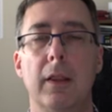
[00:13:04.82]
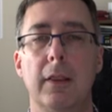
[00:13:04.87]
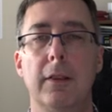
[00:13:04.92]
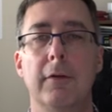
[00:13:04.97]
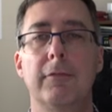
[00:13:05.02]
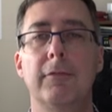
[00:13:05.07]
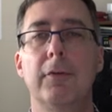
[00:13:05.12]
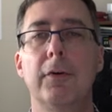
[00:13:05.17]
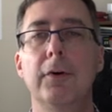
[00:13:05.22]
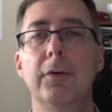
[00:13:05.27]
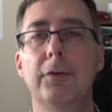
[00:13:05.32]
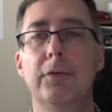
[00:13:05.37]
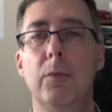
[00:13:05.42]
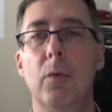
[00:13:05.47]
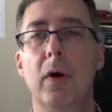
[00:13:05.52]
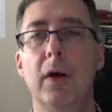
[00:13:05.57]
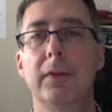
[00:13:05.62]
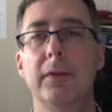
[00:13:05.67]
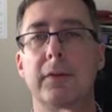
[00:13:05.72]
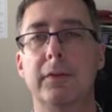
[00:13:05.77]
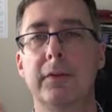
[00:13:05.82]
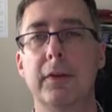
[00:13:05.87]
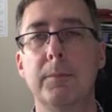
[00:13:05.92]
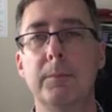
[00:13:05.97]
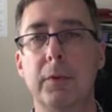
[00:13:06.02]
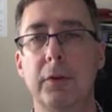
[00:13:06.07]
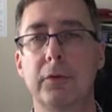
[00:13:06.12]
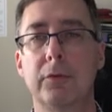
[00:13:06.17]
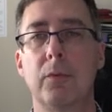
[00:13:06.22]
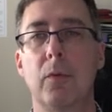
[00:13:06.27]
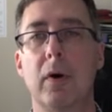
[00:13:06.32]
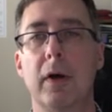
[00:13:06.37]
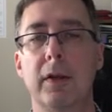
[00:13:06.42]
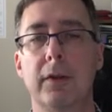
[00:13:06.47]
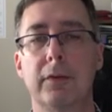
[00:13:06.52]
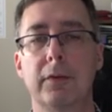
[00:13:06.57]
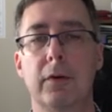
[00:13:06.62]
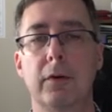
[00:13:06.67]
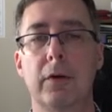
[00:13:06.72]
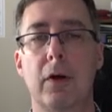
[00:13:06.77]
The first one, the simplest one,
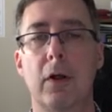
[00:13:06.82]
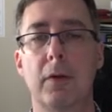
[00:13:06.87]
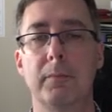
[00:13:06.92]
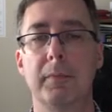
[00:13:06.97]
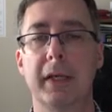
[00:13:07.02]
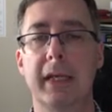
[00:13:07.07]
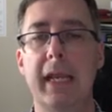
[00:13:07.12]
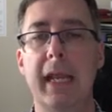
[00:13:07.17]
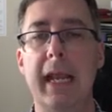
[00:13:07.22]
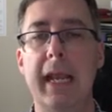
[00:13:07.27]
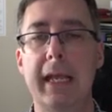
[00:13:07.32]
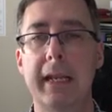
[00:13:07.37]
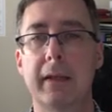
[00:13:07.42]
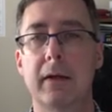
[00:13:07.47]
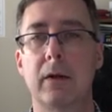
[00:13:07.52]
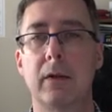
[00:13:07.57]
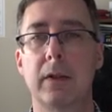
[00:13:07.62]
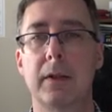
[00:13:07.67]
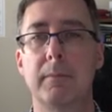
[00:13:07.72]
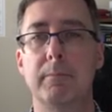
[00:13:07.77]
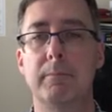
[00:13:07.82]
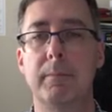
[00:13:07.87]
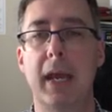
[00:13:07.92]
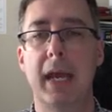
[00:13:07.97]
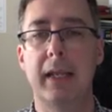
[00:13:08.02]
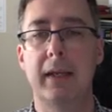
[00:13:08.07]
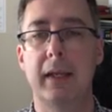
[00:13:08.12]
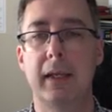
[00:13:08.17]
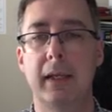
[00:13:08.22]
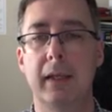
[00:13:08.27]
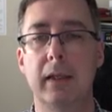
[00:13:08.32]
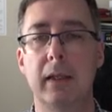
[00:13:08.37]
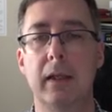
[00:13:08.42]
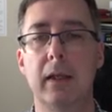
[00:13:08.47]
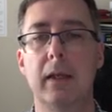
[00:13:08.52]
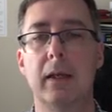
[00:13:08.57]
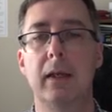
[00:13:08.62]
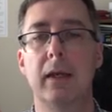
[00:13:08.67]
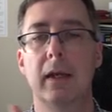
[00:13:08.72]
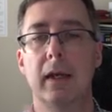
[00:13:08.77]
is so-called mechanical embedding.
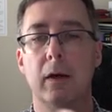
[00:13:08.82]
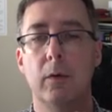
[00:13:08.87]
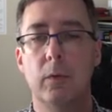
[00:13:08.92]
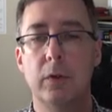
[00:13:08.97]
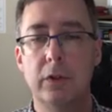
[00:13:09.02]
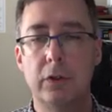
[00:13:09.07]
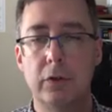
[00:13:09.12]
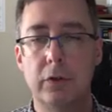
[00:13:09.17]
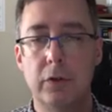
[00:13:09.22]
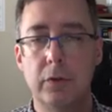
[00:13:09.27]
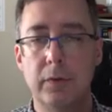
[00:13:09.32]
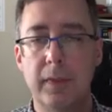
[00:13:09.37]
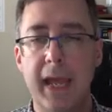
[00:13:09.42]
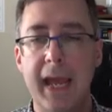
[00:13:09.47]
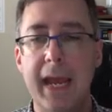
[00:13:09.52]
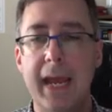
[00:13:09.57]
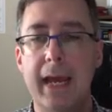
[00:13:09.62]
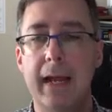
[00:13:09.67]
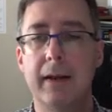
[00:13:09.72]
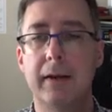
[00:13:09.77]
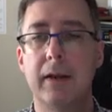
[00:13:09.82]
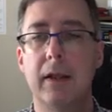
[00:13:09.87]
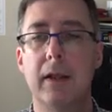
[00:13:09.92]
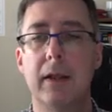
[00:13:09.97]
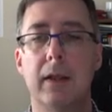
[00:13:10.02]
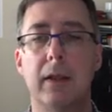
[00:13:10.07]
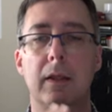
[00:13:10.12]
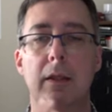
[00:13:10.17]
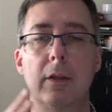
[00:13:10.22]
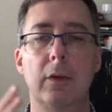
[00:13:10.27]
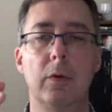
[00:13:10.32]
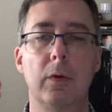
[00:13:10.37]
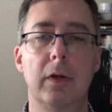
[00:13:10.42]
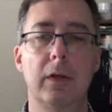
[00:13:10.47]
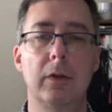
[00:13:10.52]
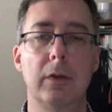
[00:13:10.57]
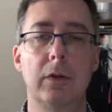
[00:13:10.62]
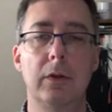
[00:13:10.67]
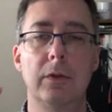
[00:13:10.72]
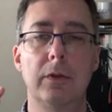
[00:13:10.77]
When you do that, you
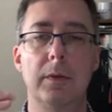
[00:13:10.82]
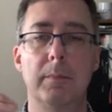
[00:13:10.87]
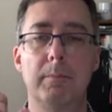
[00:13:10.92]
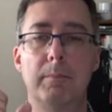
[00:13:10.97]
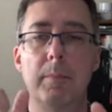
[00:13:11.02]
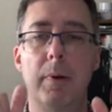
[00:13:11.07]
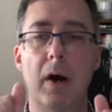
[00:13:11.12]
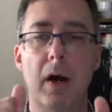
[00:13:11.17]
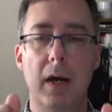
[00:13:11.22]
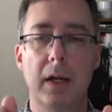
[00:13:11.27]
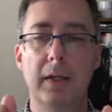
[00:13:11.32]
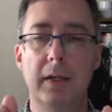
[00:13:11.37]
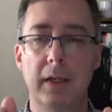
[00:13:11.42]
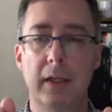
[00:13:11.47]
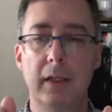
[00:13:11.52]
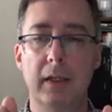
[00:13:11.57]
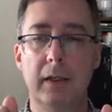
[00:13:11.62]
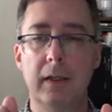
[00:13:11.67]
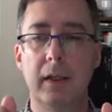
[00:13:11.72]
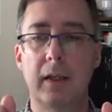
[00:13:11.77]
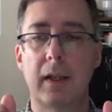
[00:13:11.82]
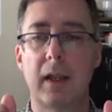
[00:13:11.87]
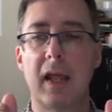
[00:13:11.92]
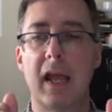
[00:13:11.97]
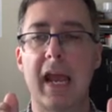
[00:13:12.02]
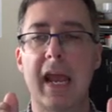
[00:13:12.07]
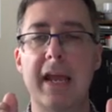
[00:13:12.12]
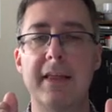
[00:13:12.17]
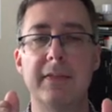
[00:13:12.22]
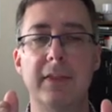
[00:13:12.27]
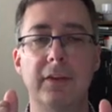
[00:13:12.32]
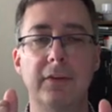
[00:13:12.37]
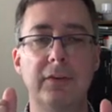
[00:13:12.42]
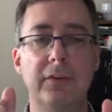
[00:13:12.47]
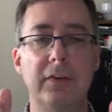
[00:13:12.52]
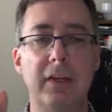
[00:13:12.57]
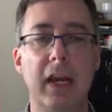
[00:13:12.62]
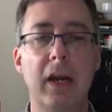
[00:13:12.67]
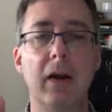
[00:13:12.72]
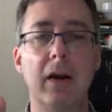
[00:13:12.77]
include the bonded and the
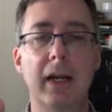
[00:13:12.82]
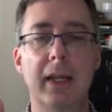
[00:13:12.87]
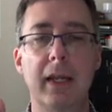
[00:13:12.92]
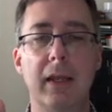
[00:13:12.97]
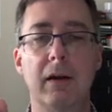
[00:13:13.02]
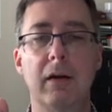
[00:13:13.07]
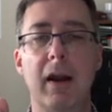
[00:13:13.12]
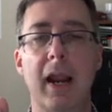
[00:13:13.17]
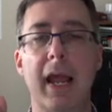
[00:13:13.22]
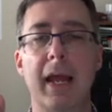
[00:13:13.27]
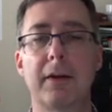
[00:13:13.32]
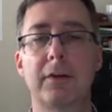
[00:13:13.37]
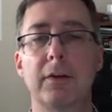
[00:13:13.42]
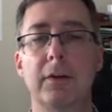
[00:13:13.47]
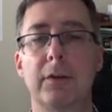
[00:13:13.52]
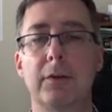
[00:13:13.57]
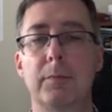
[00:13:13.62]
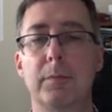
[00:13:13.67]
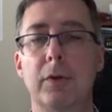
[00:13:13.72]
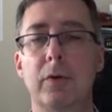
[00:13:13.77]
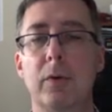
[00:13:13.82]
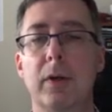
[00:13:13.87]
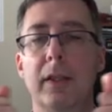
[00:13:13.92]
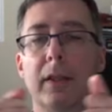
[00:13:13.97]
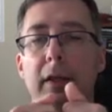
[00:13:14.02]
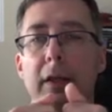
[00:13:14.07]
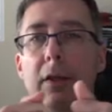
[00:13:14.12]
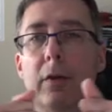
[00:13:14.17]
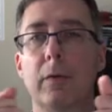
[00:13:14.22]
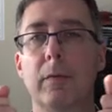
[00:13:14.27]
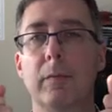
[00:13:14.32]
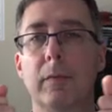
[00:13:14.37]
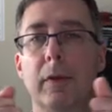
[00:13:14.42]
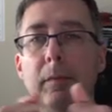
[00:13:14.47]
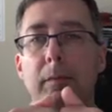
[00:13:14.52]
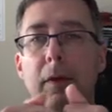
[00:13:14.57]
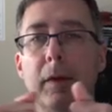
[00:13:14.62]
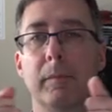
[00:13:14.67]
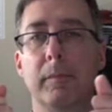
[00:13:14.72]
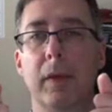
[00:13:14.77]
steric interactions between the
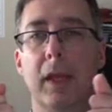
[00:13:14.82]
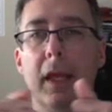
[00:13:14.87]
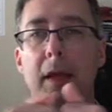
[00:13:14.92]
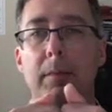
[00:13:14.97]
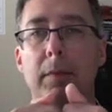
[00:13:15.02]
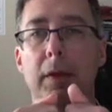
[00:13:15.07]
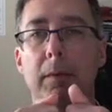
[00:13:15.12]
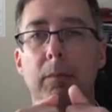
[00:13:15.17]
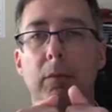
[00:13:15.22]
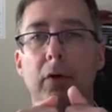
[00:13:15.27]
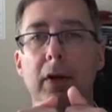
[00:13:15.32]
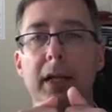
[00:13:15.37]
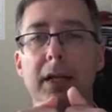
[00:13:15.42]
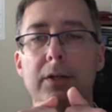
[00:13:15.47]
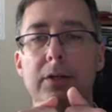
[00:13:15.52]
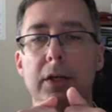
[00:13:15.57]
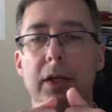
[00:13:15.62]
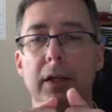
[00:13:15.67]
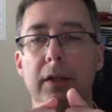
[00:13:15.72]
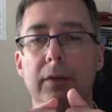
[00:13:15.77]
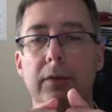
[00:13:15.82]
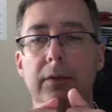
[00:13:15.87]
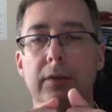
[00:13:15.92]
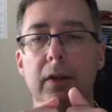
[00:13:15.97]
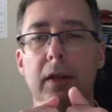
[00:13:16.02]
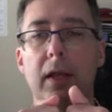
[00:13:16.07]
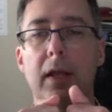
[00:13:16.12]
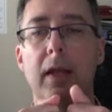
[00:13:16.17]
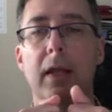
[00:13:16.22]
QMMM regions